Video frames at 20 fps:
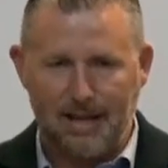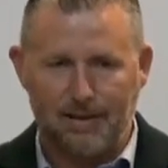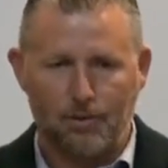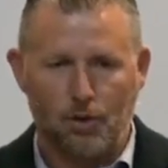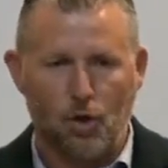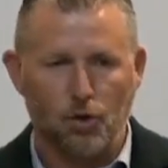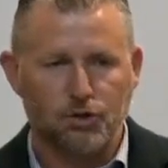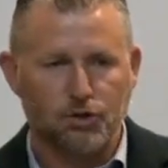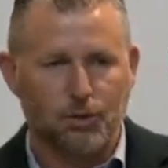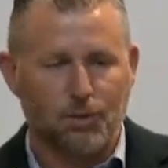
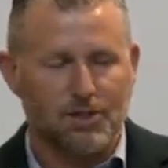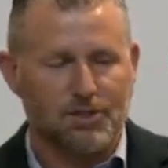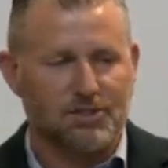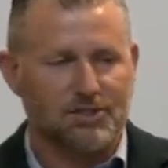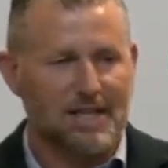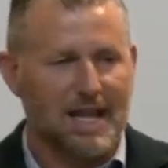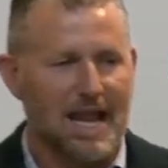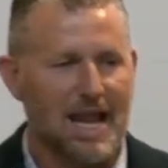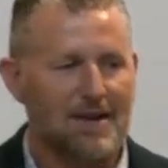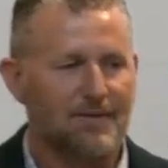those who are
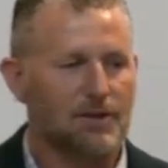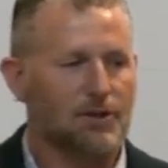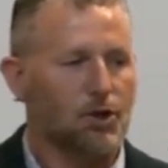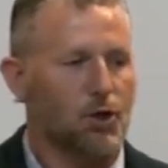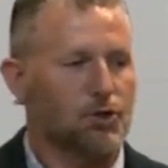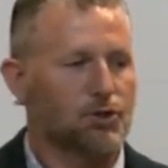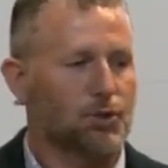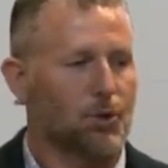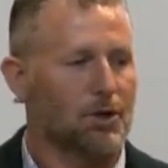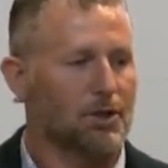saved and
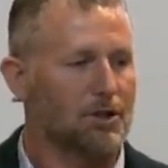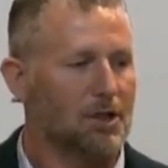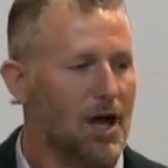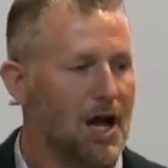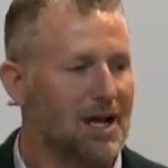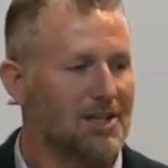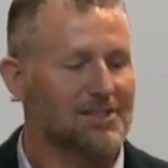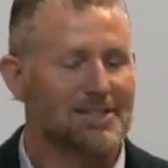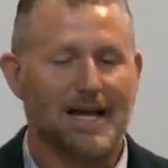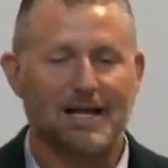those who are
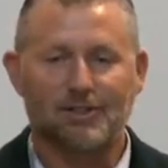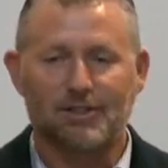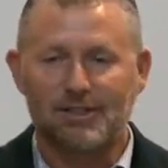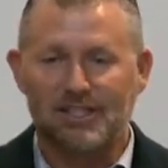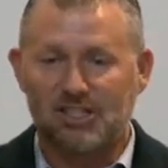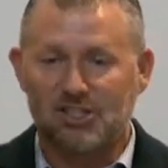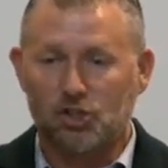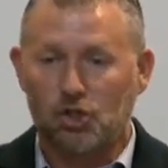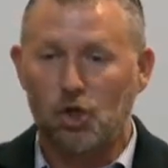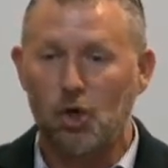lost, down to
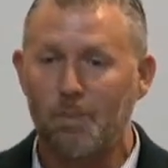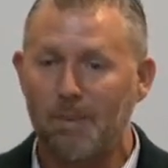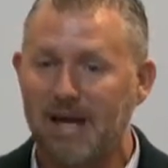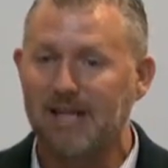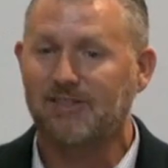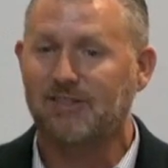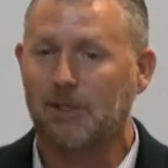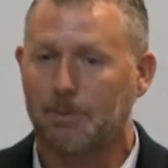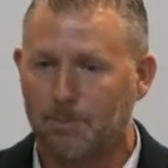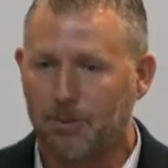these two
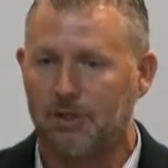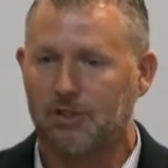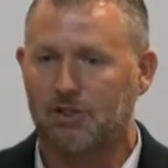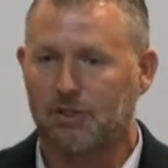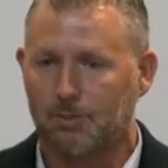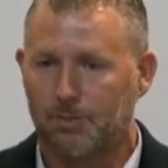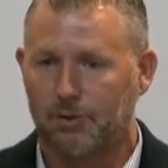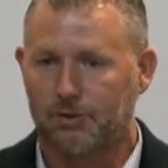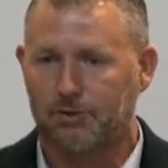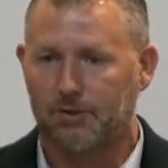basic
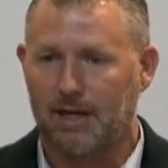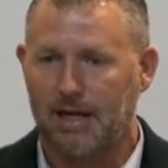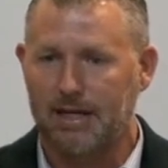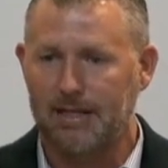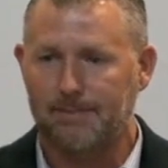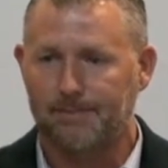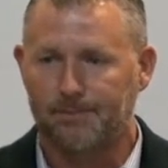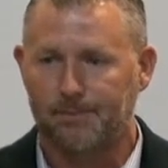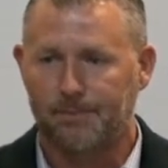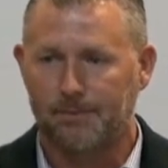principles, right?